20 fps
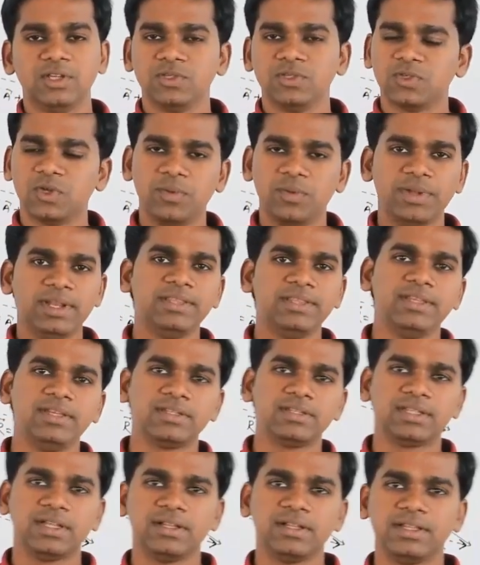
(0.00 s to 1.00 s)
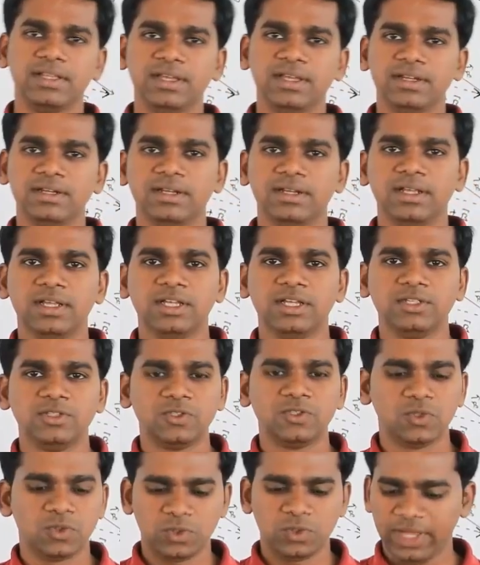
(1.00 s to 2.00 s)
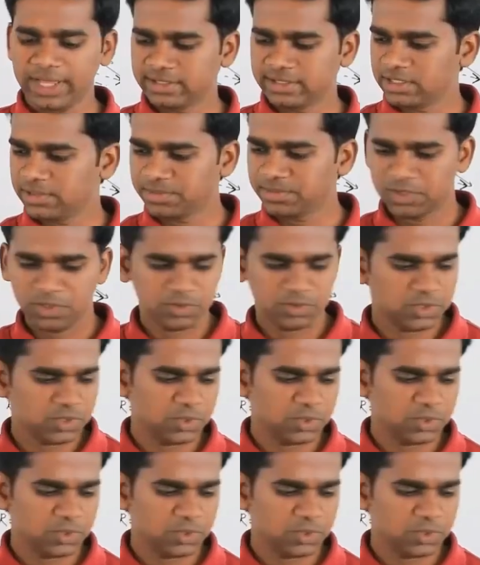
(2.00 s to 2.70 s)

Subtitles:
So many things are there. So as of now,